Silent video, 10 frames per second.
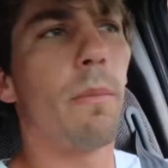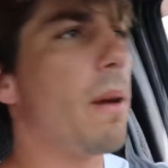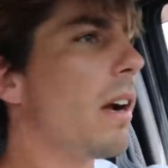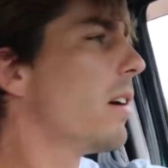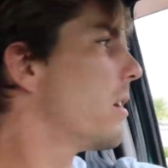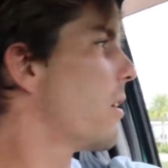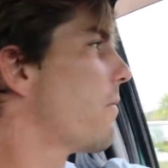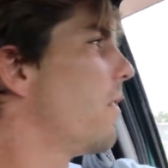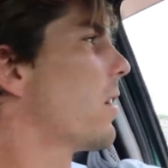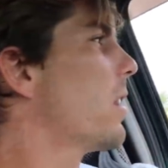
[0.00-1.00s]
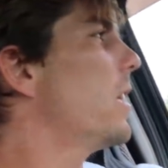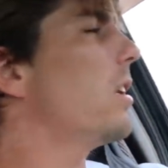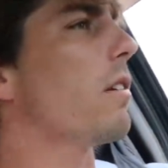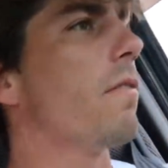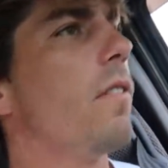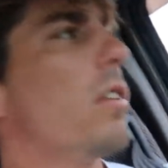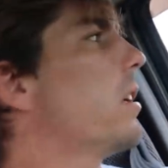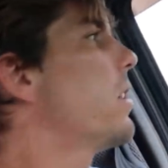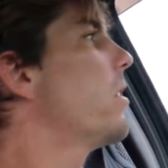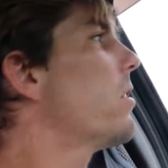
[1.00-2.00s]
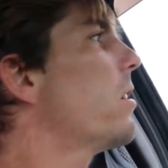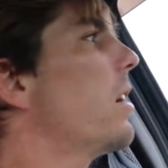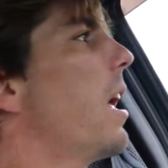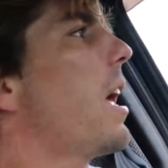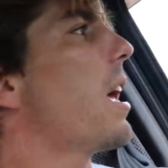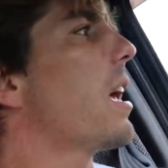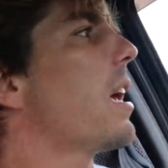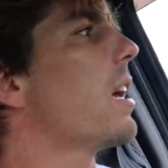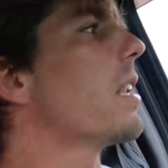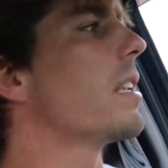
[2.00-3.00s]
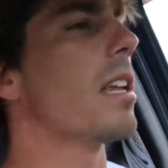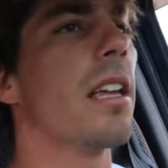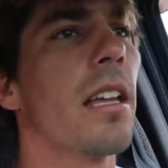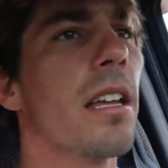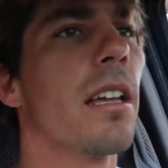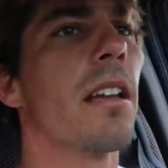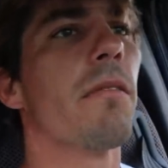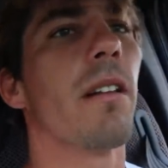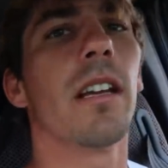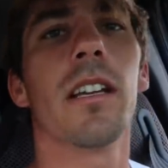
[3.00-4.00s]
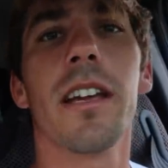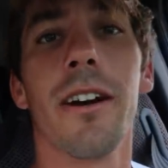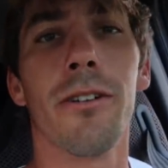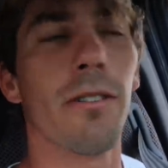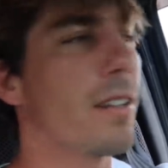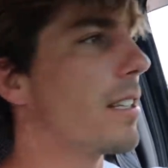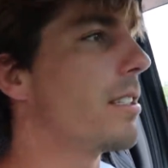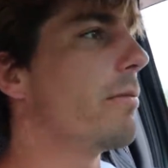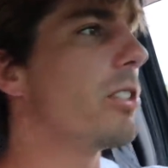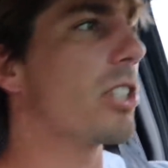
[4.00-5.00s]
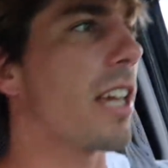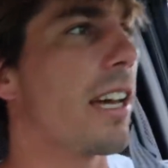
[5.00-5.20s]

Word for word: repair and our front cleat are fully cured and ready to go. So we just